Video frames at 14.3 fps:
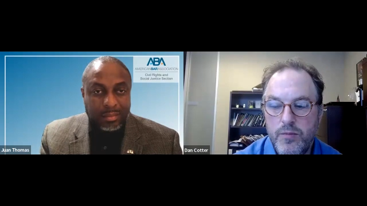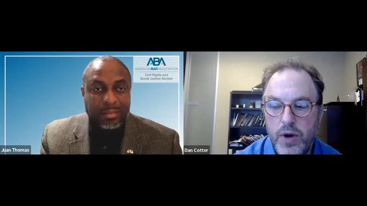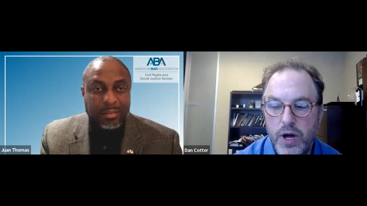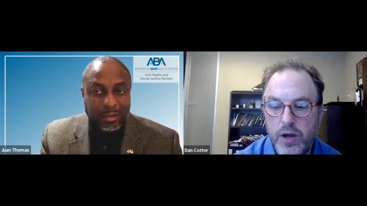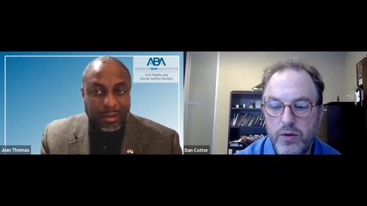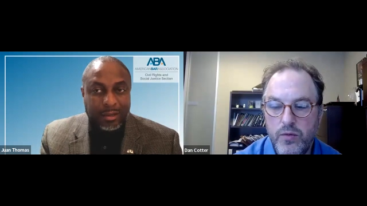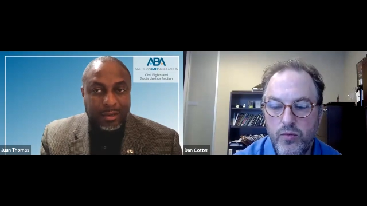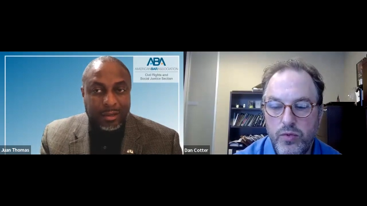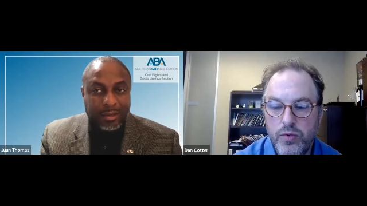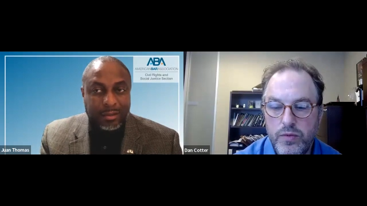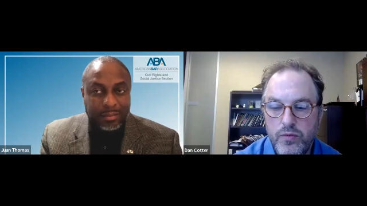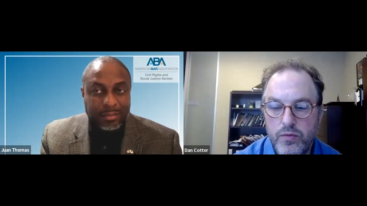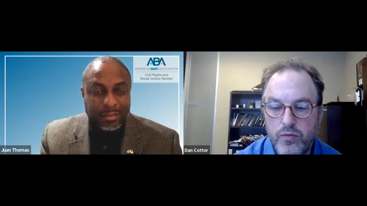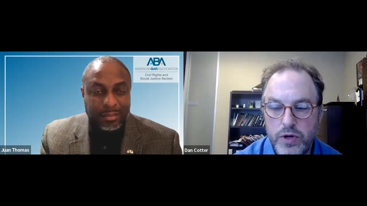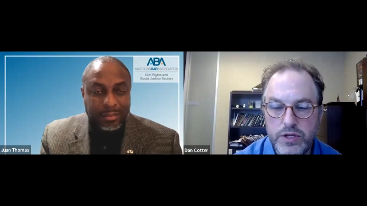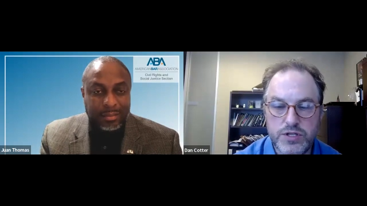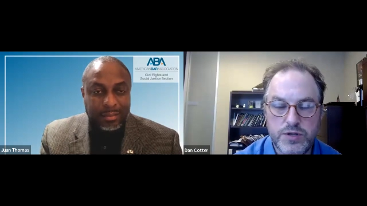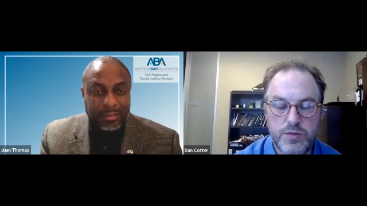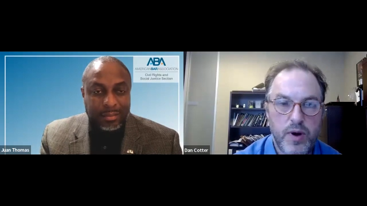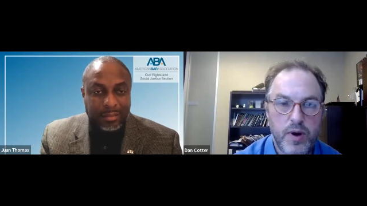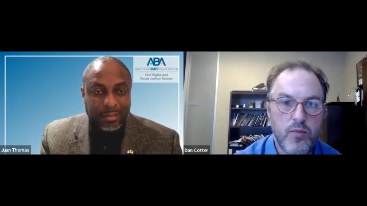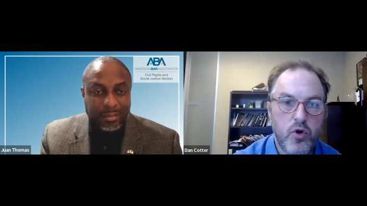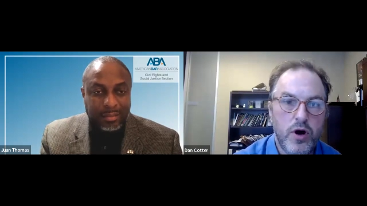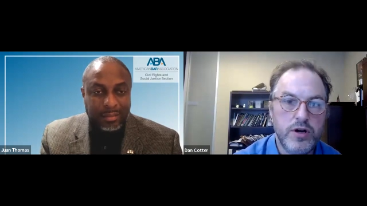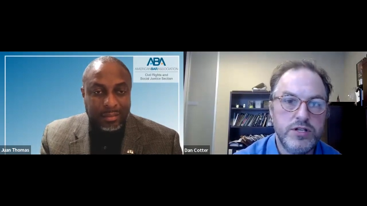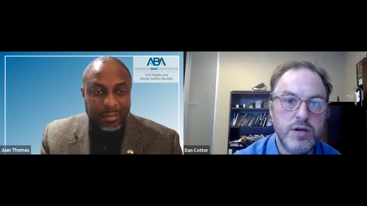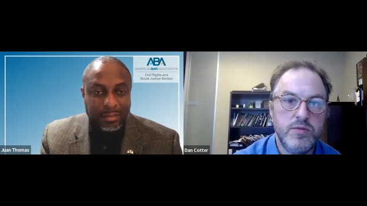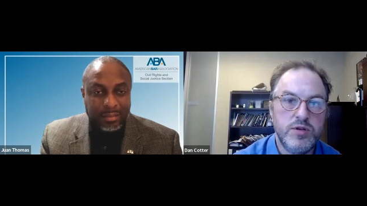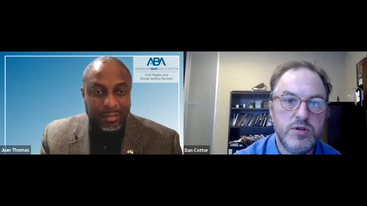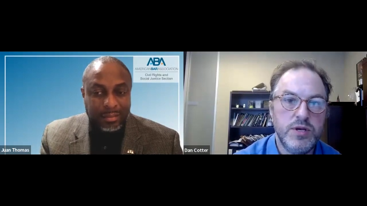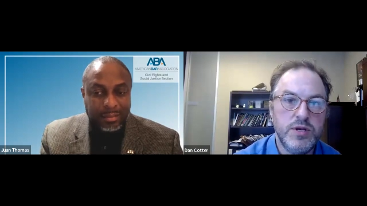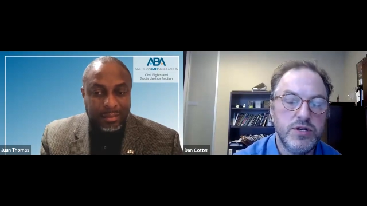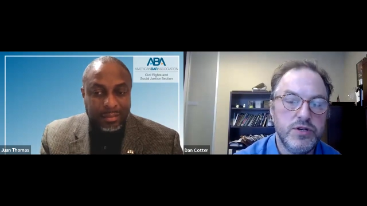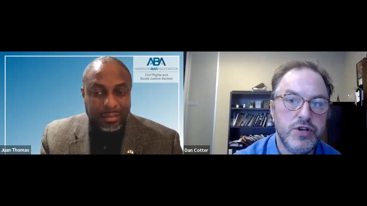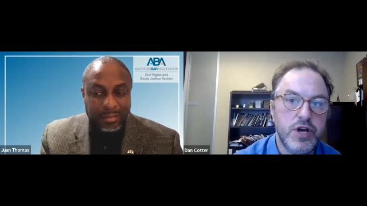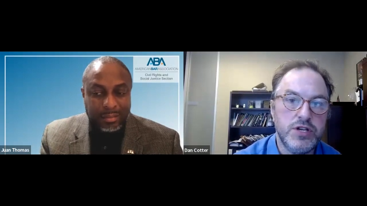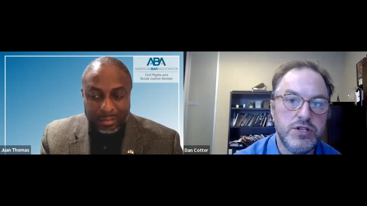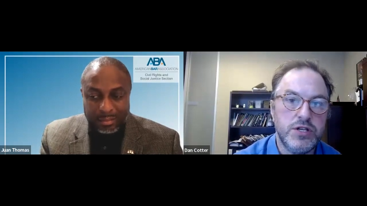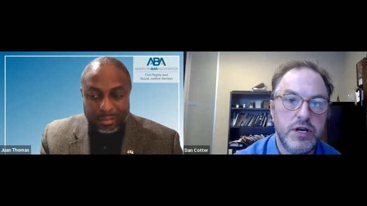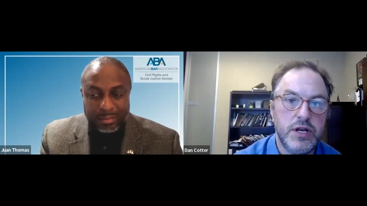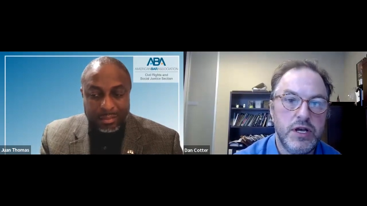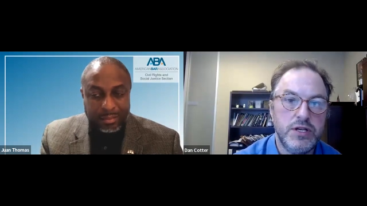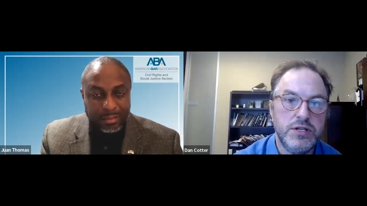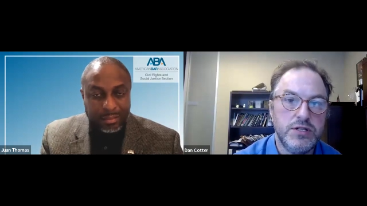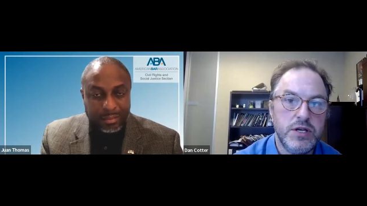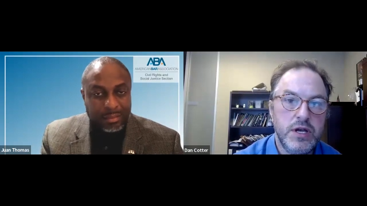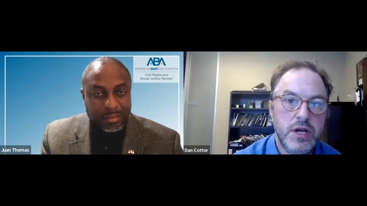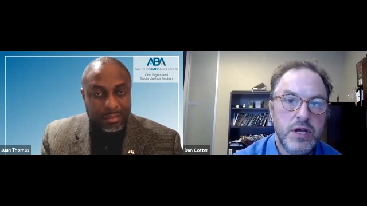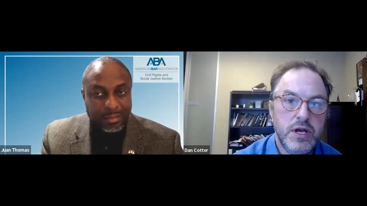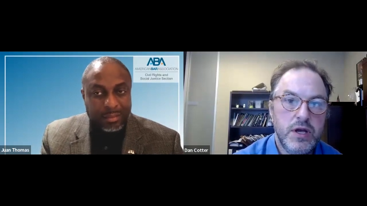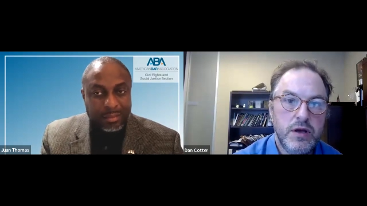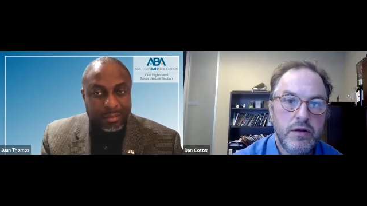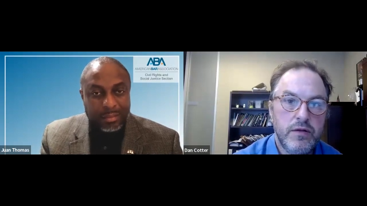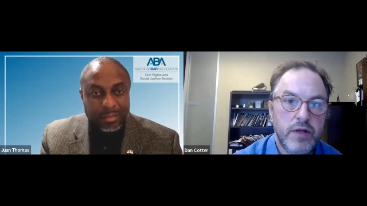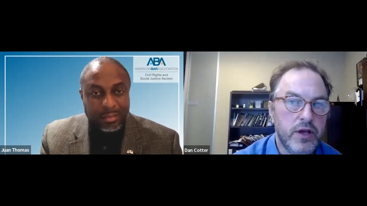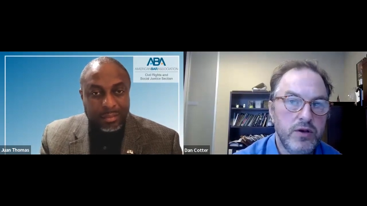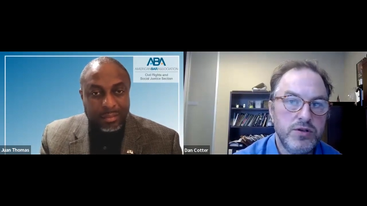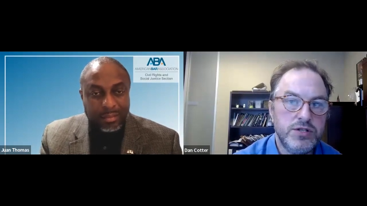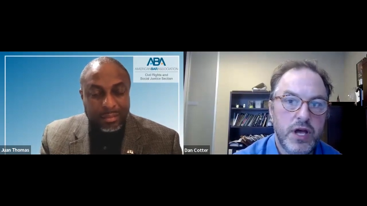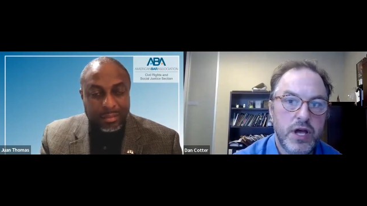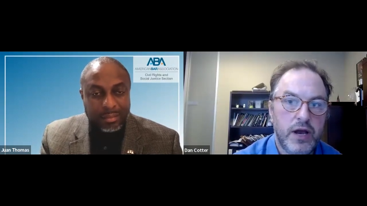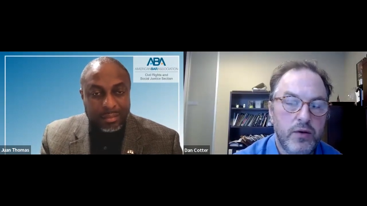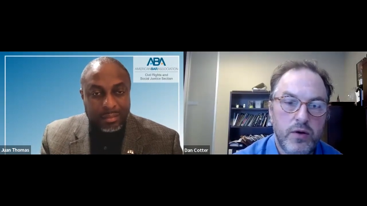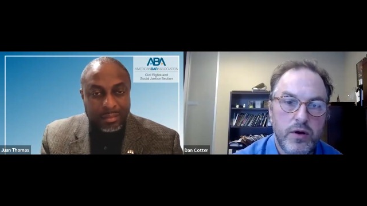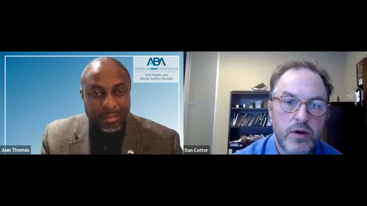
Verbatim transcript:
Speaker 1: But what the Supreme Court seems to be suggesting is, like you said,